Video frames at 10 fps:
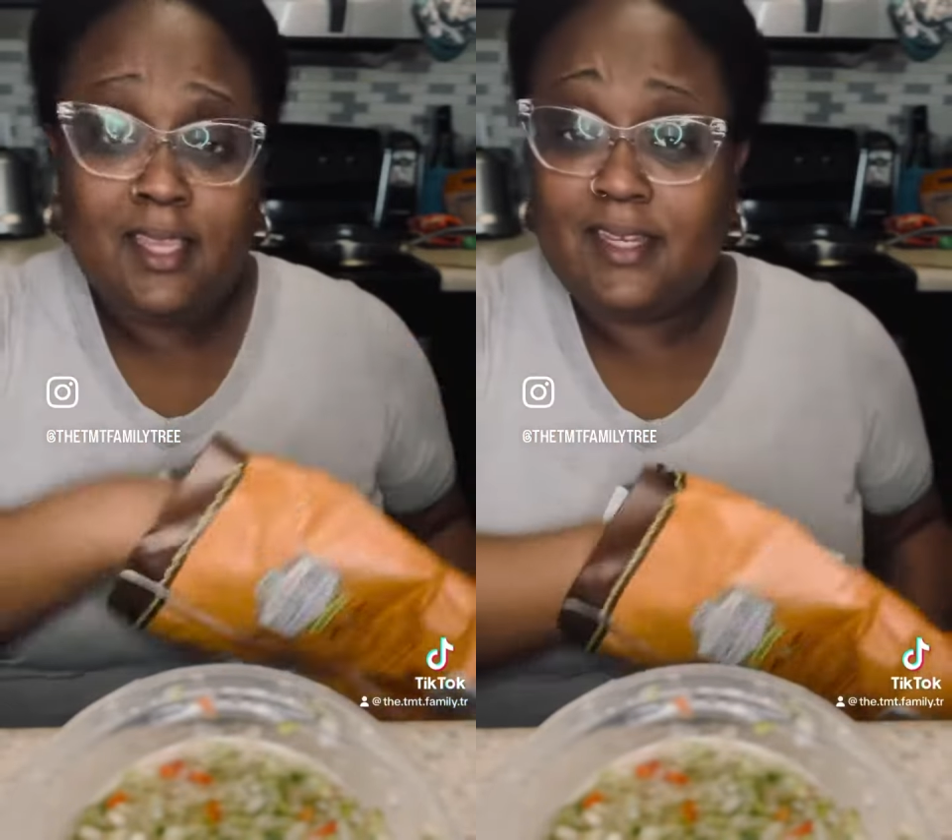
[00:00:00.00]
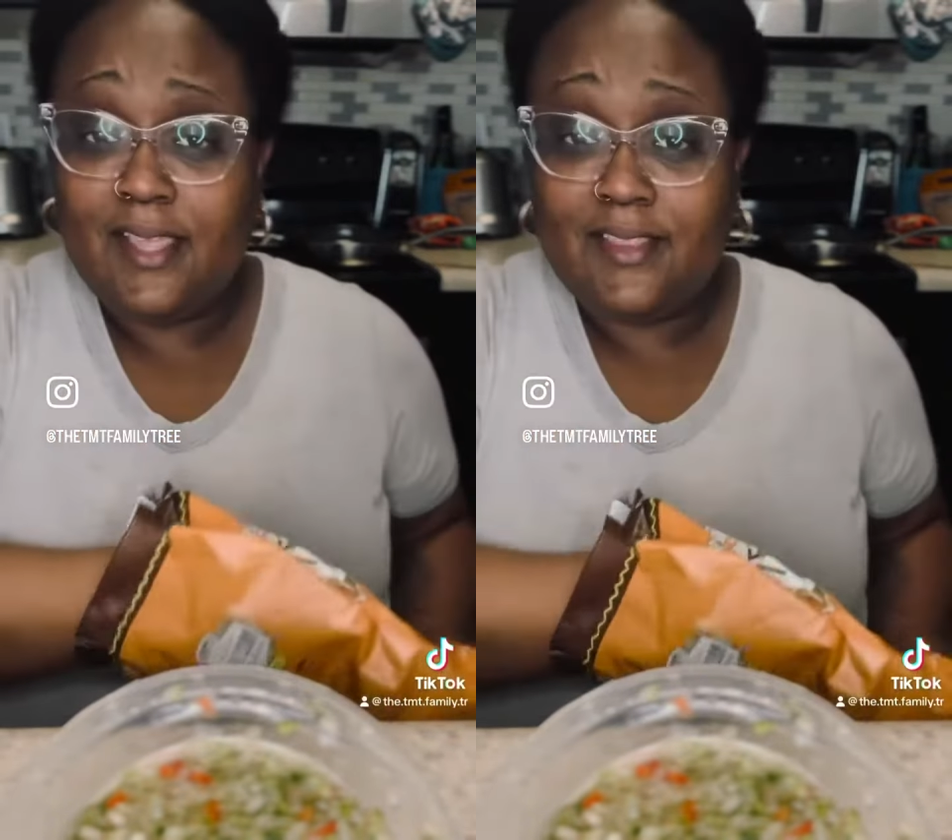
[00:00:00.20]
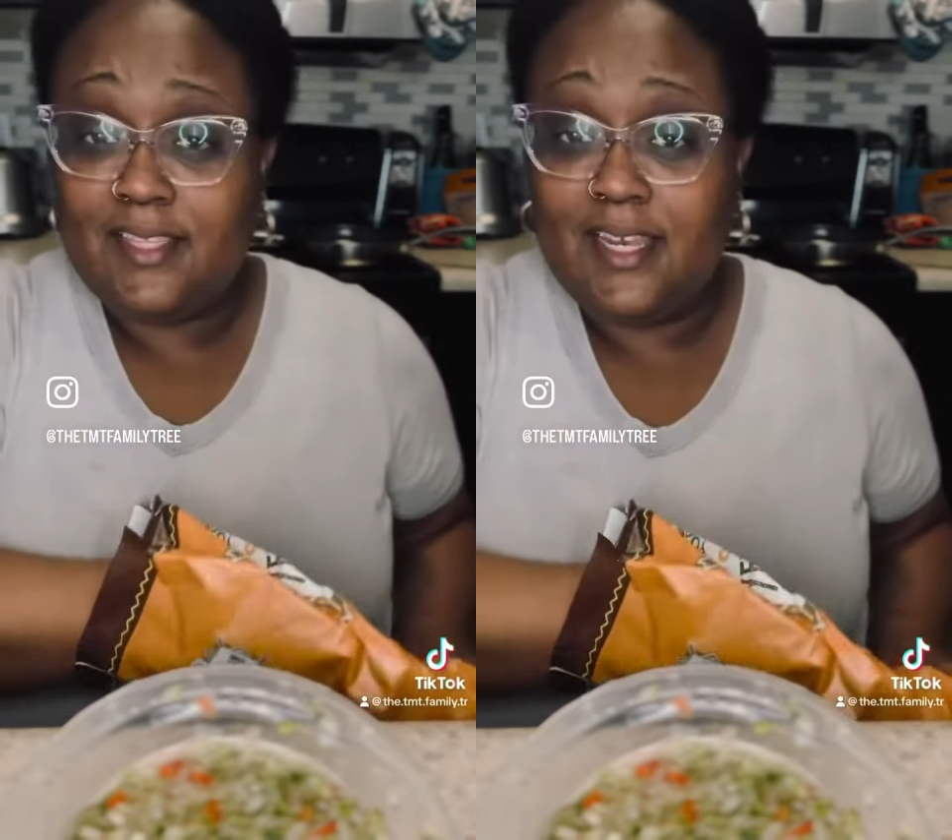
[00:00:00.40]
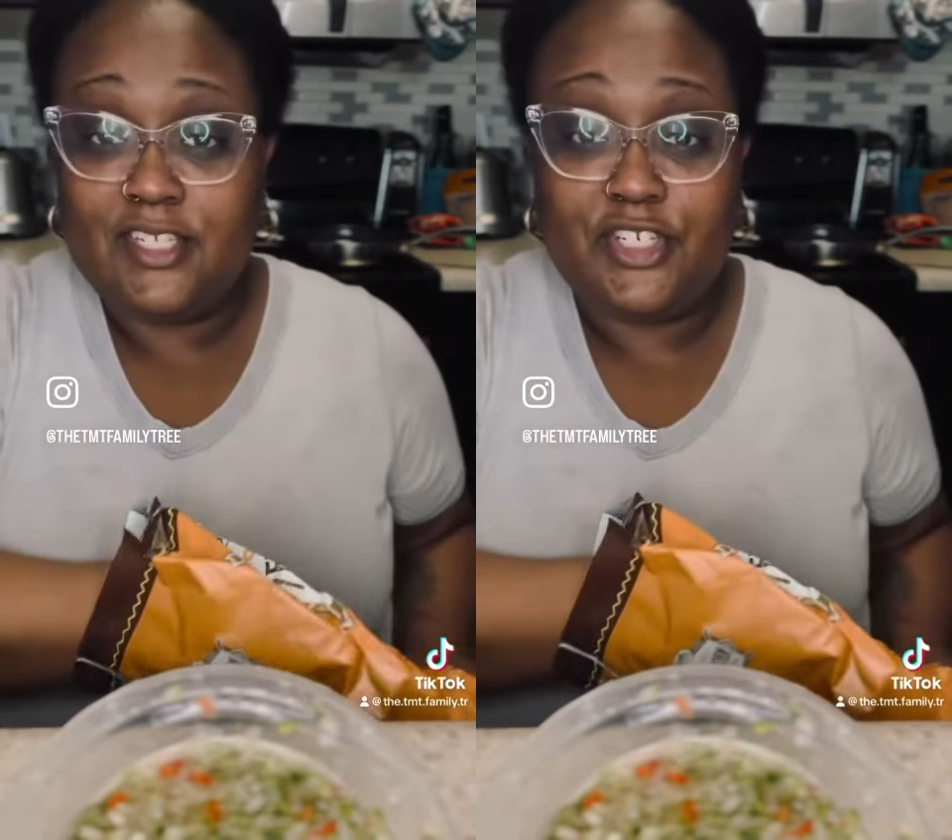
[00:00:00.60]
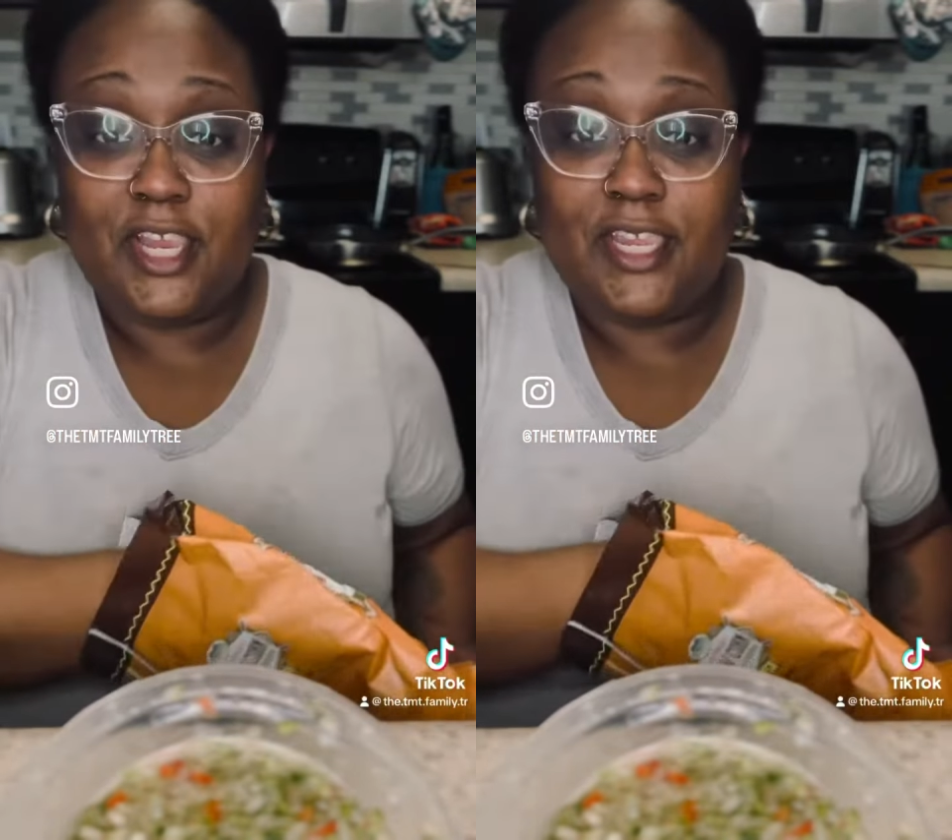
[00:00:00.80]
nothing
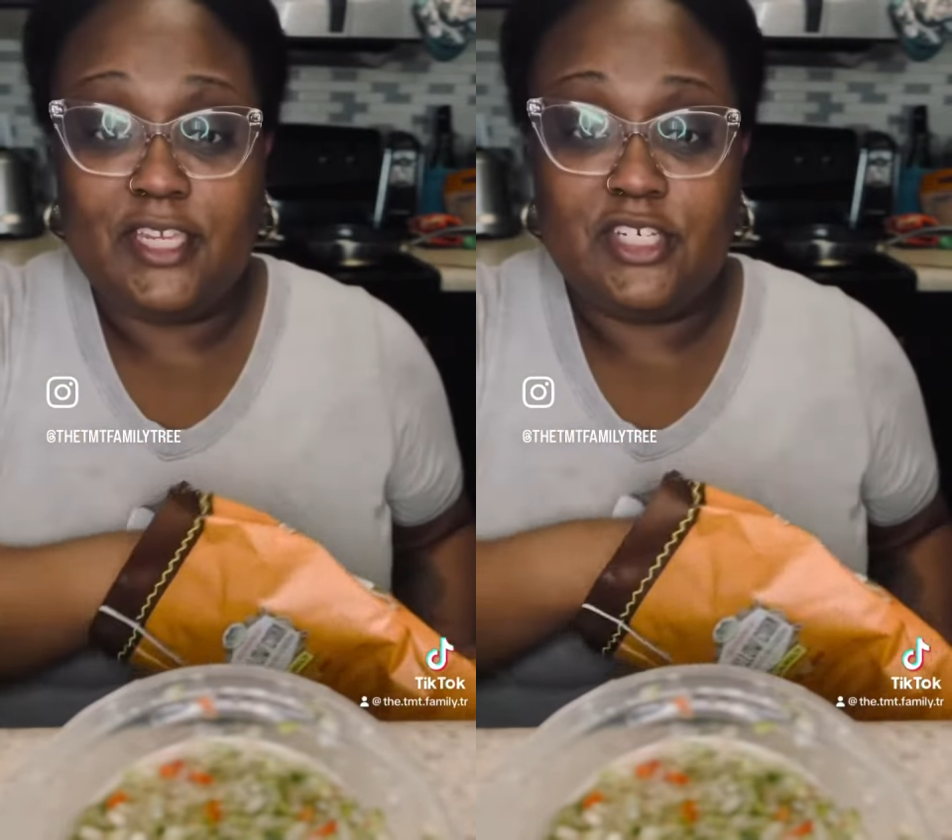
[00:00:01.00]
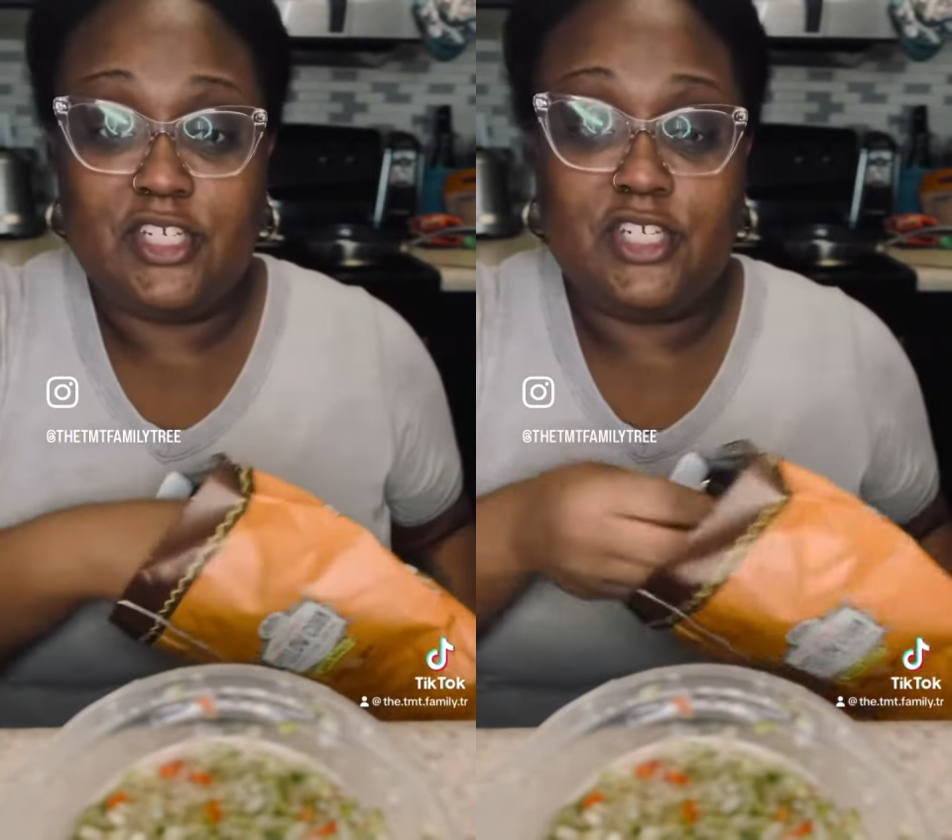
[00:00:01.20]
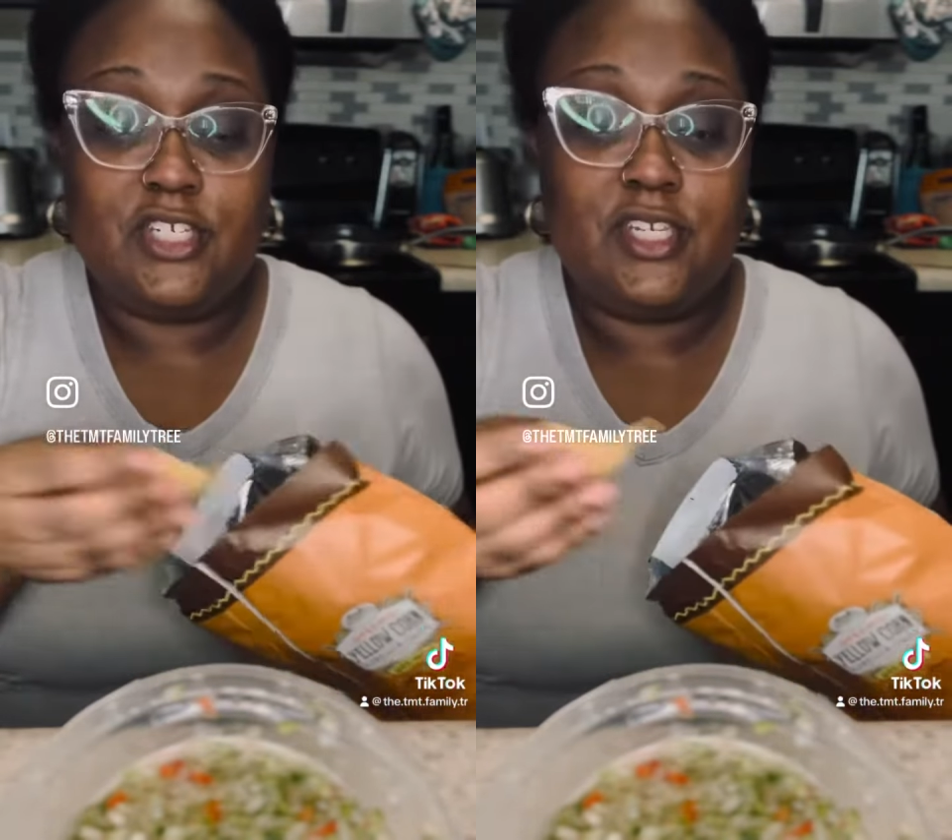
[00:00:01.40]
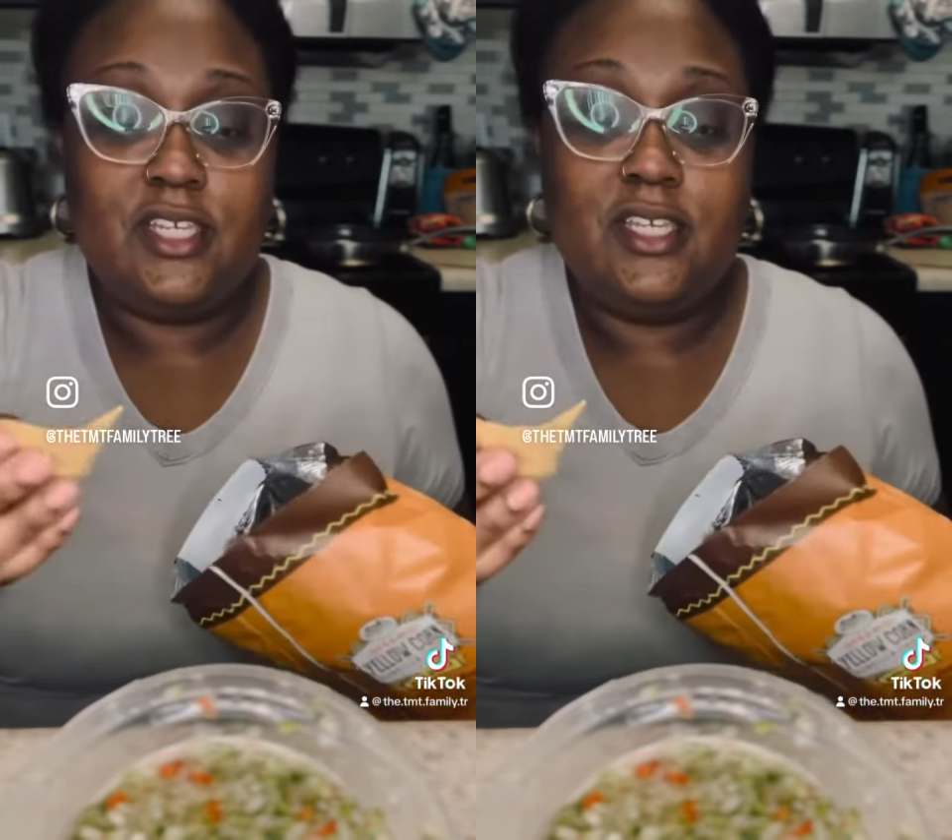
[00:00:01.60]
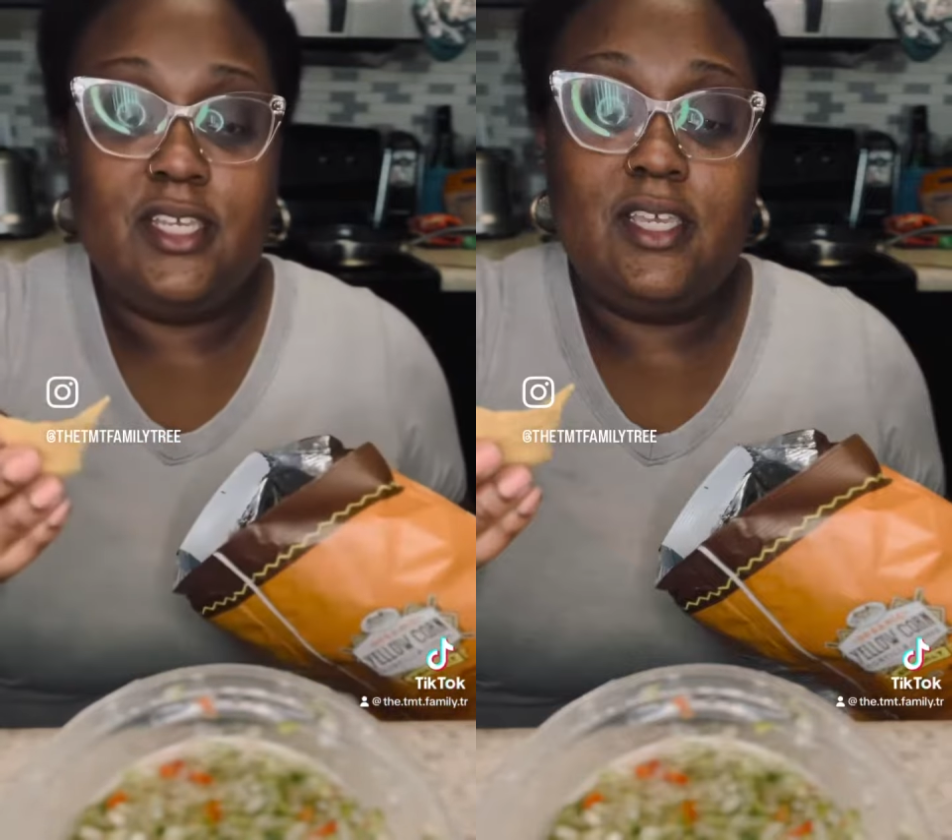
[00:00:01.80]
has changed
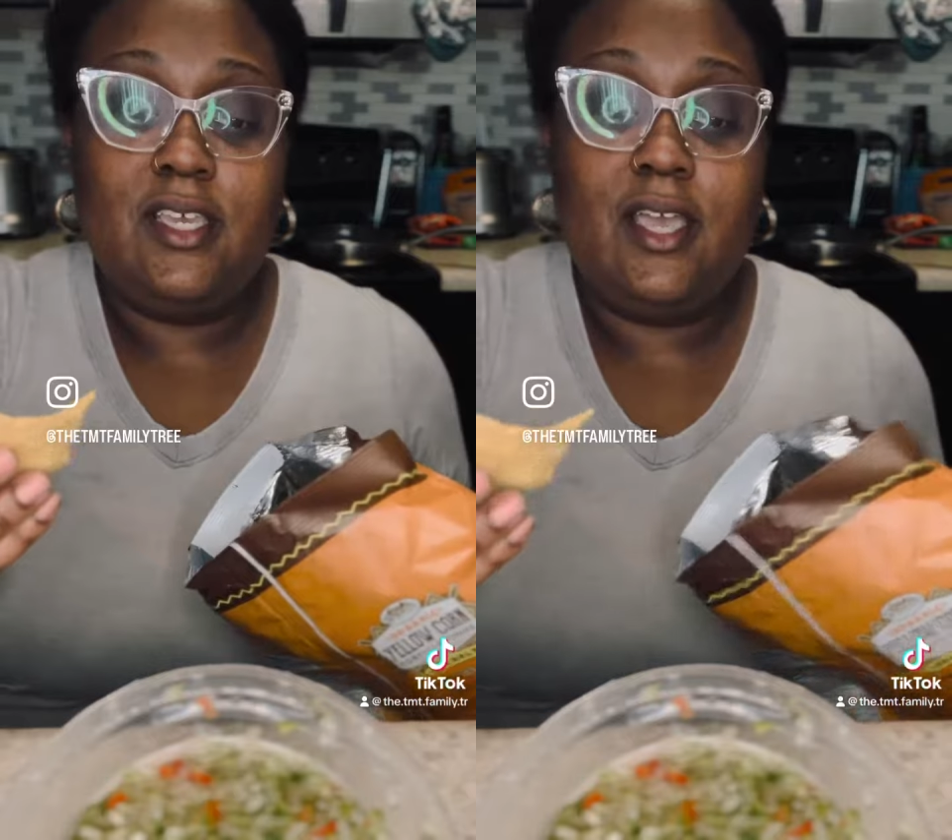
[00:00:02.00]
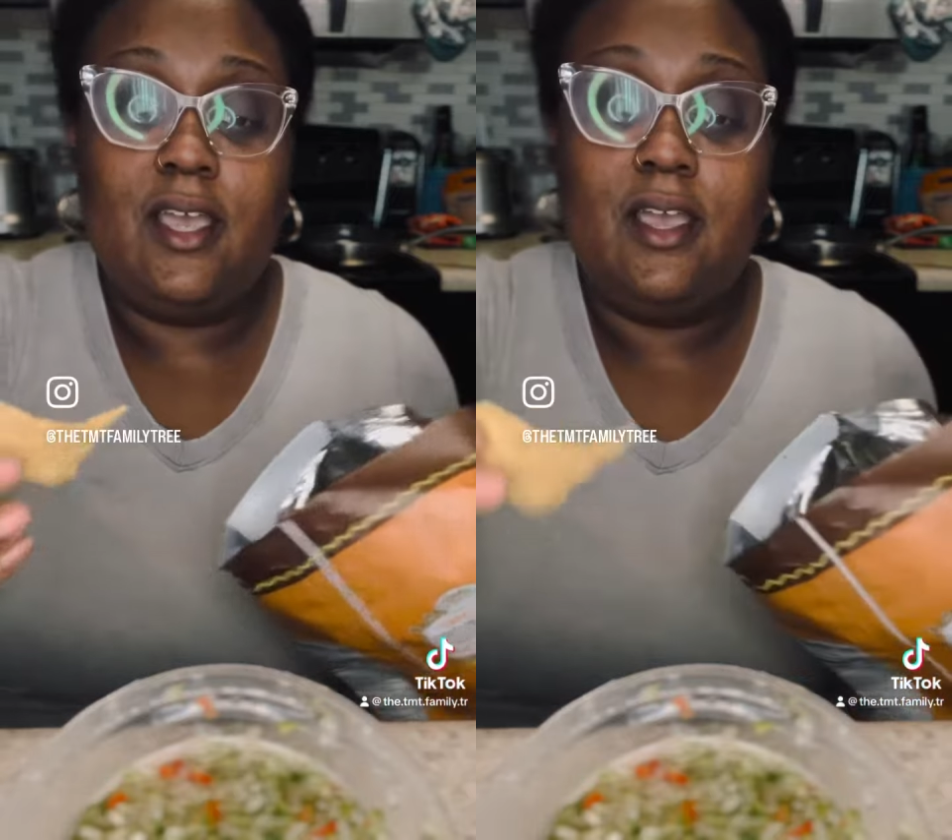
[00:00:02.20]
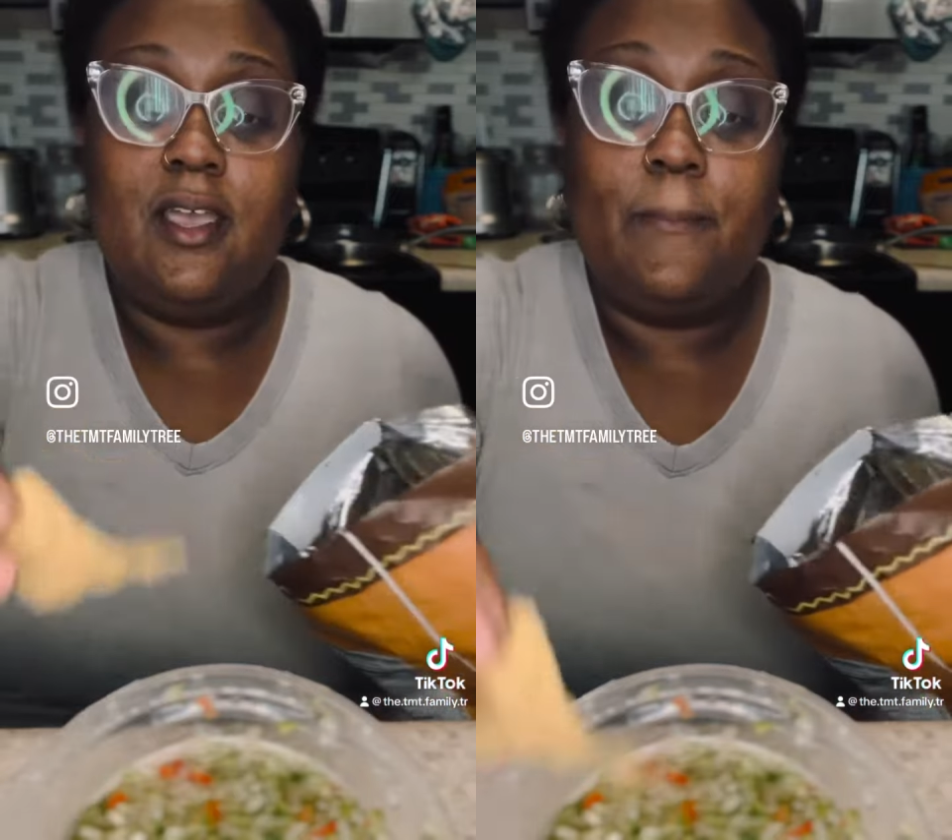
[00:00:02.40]
uh,